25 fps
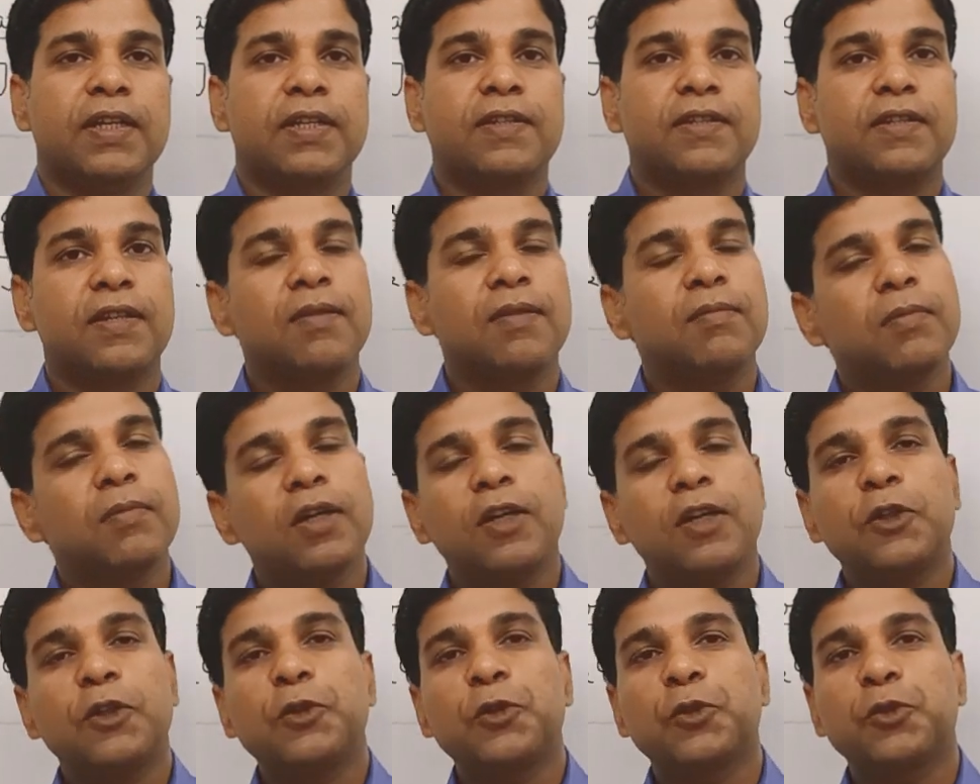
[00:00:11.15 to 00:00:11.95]

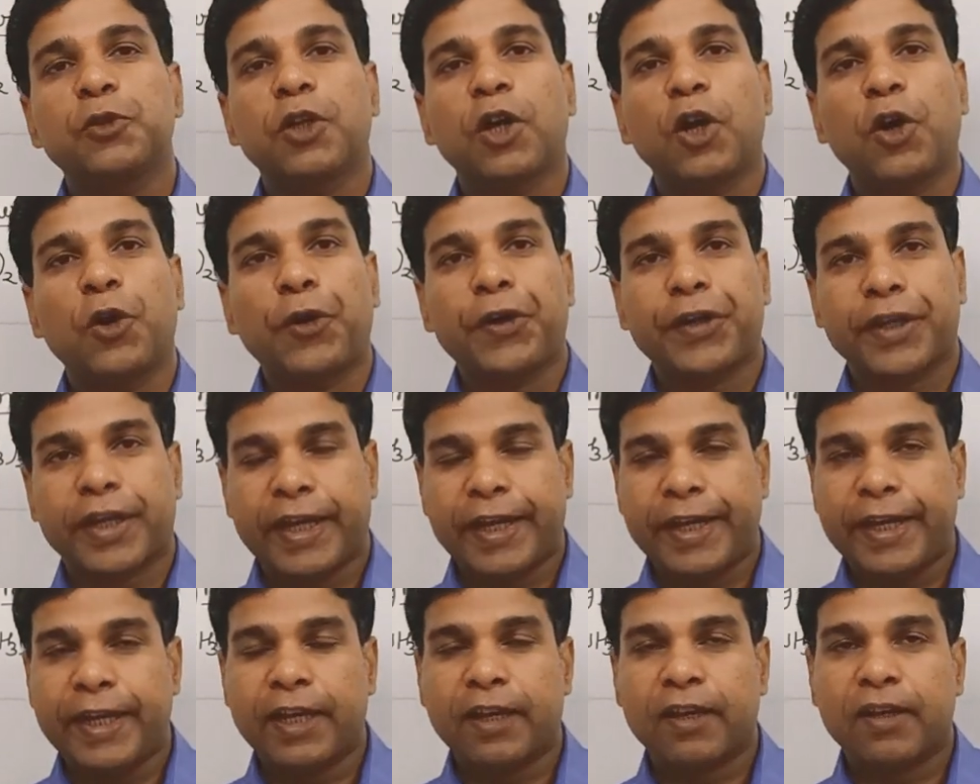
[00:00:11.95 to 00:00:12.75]
Similar to the
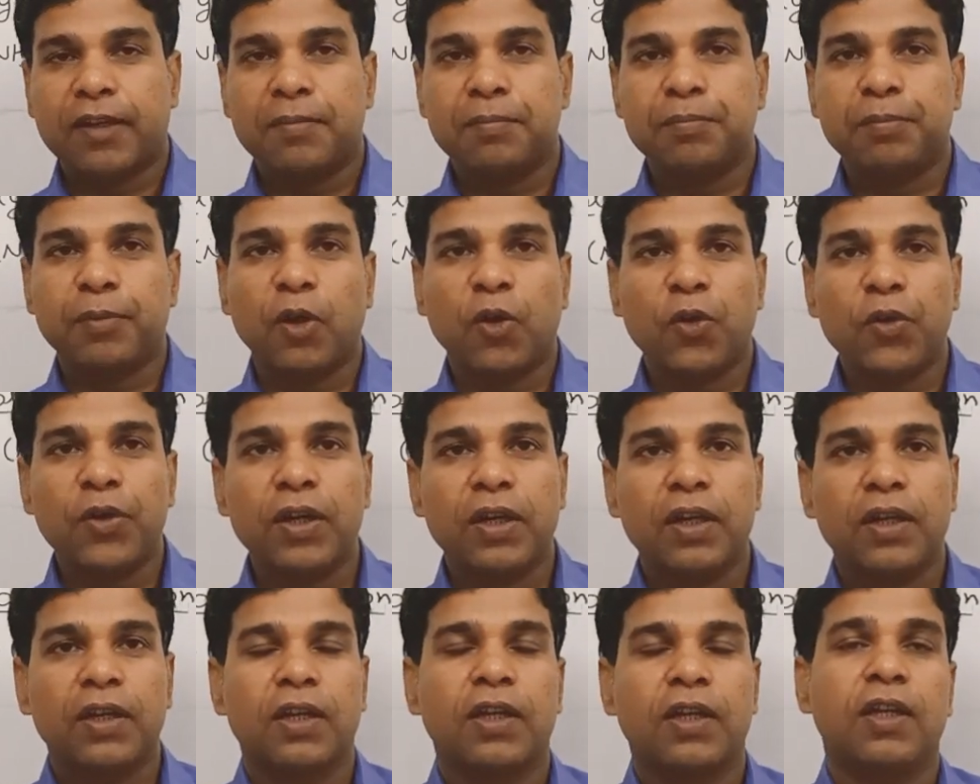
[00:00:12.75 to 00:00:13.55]
organic compound,
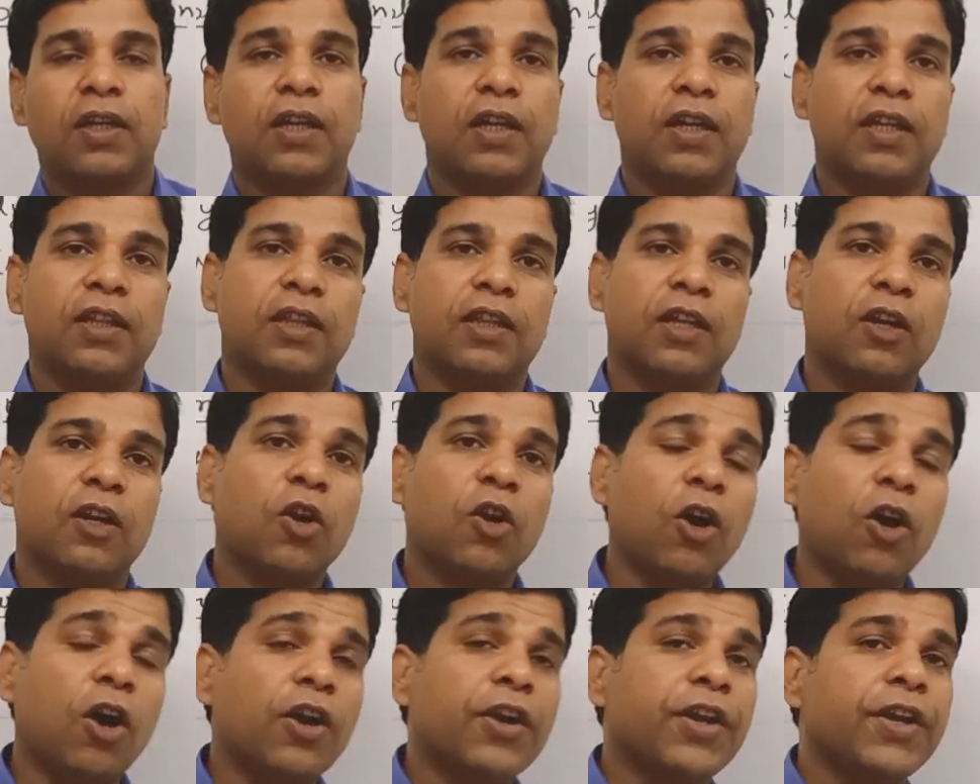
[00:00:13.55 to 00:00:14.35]
in the
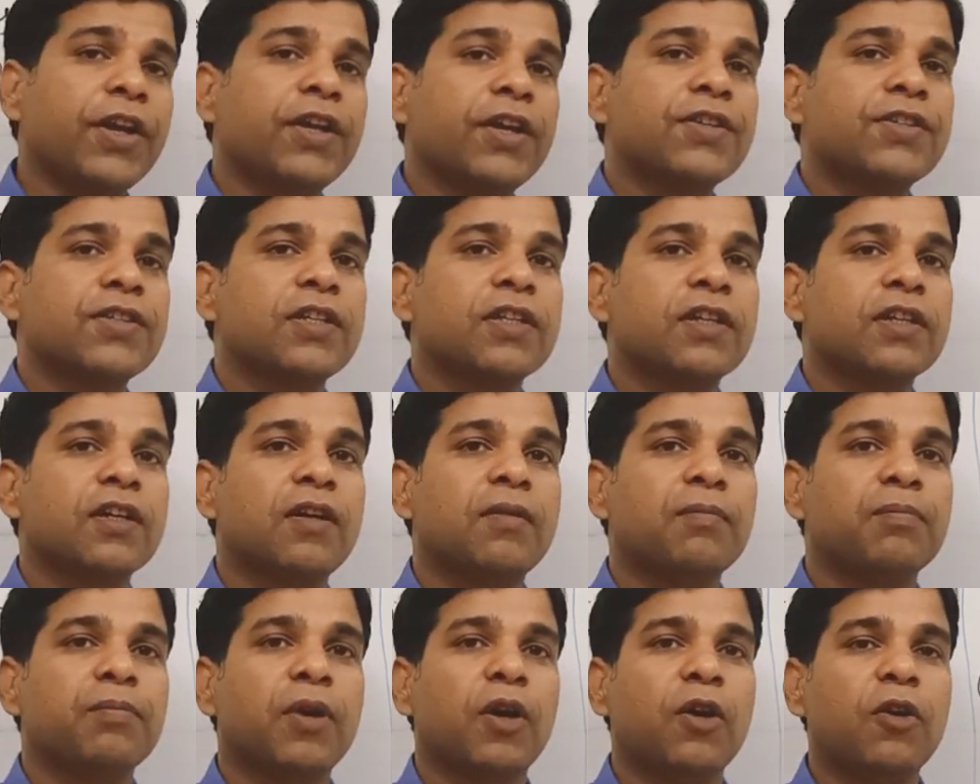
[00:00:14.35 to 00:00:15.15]
coordination
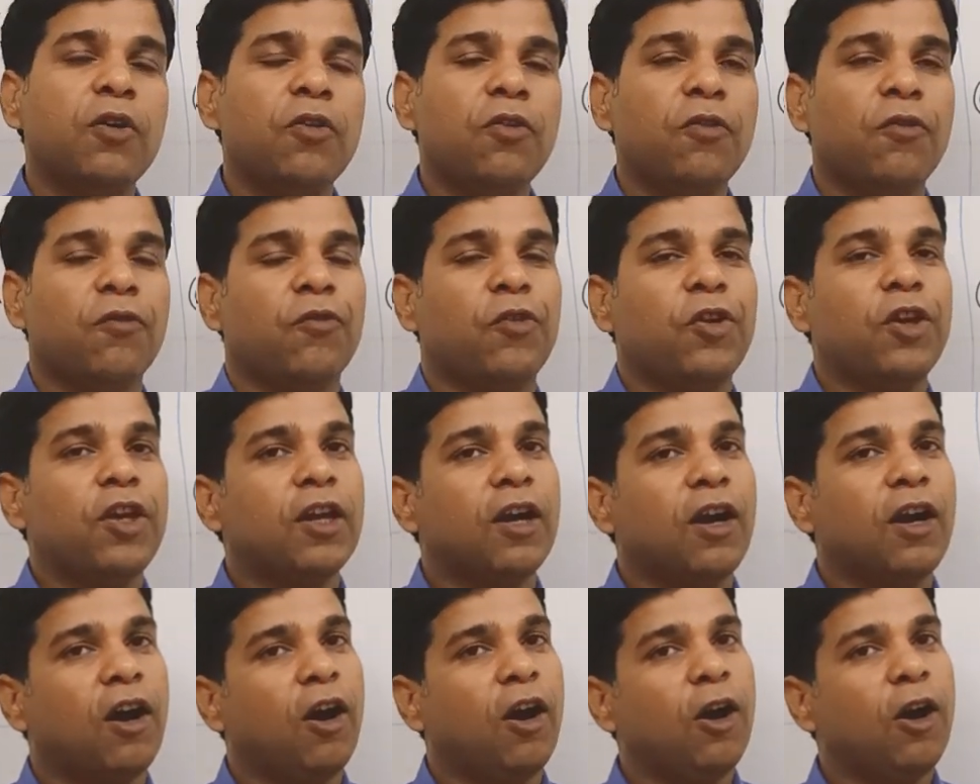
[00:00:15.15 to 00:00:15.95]
compound we
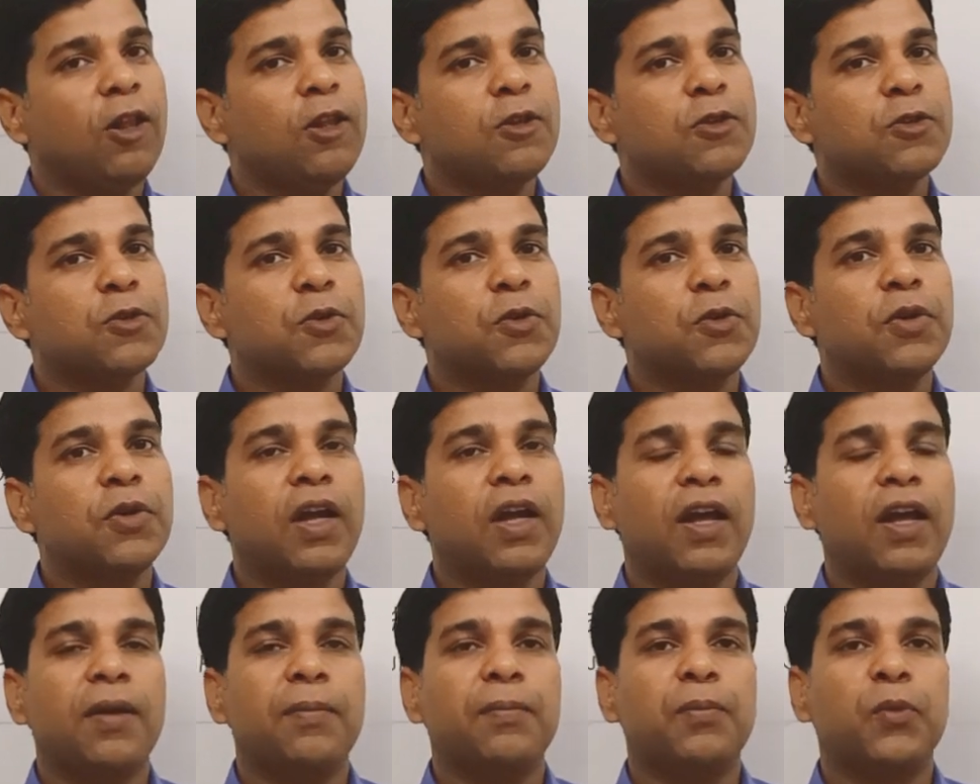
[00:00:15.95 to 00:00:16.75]
also
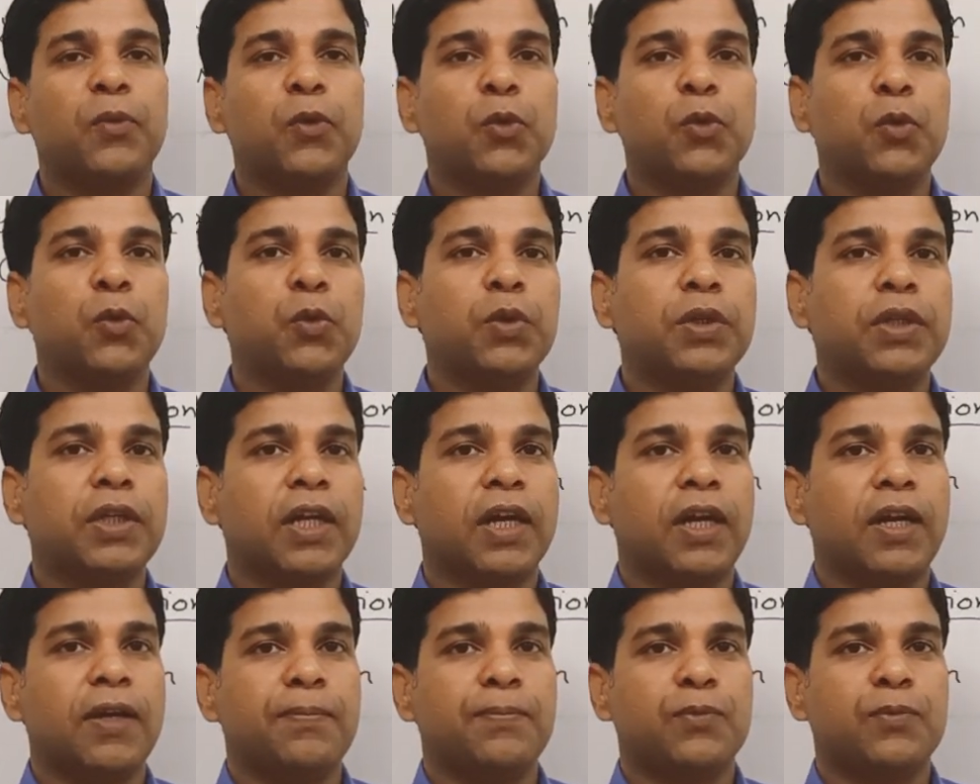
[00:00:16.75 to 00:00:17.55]
have two
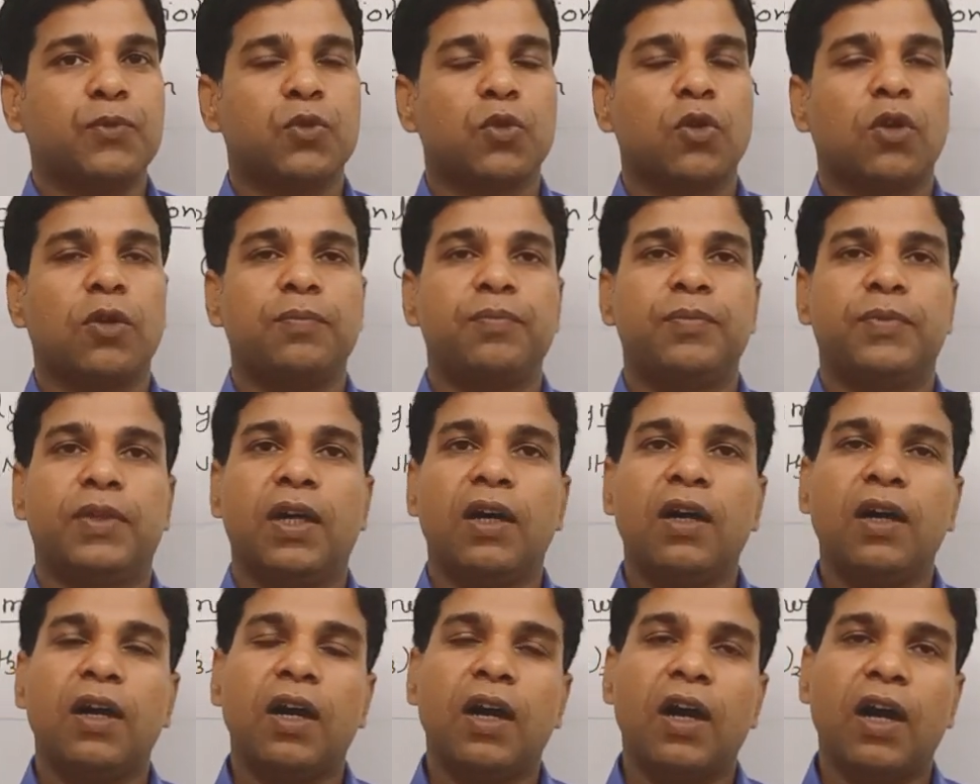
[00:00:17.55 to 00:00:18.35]
types of
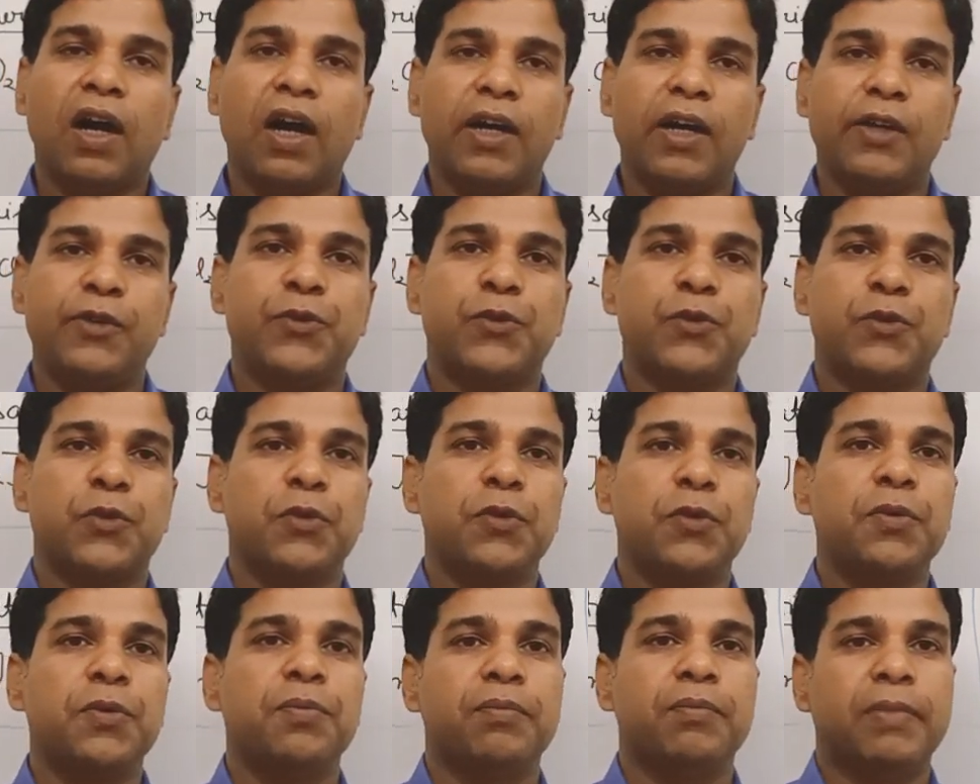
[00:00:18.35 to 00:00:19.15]
the
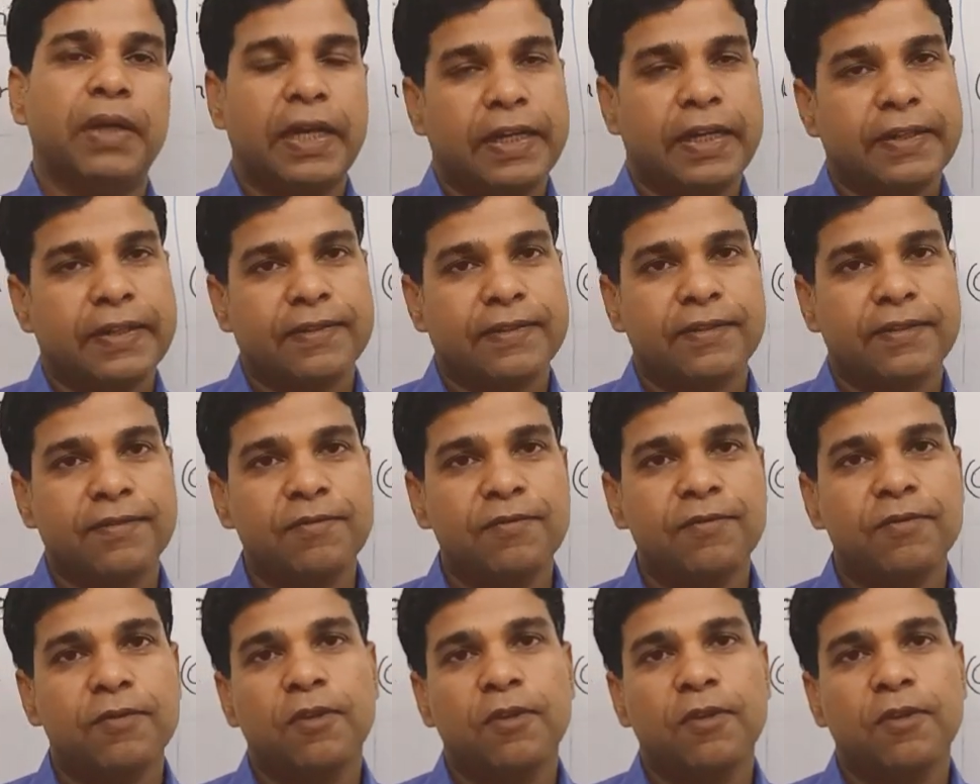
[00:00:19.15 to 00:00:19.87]
isomerism.